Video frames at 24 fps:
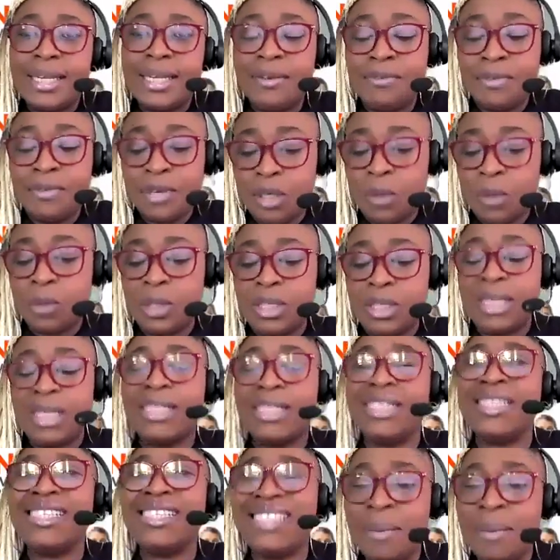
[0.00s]
inflation was
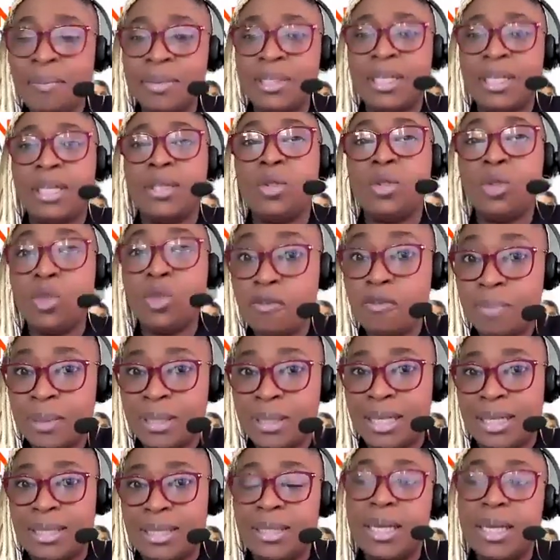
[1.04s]
hitting 10%,
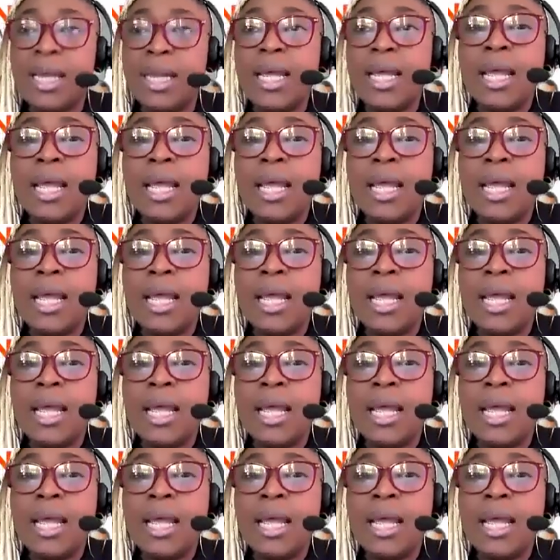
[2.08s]
12%.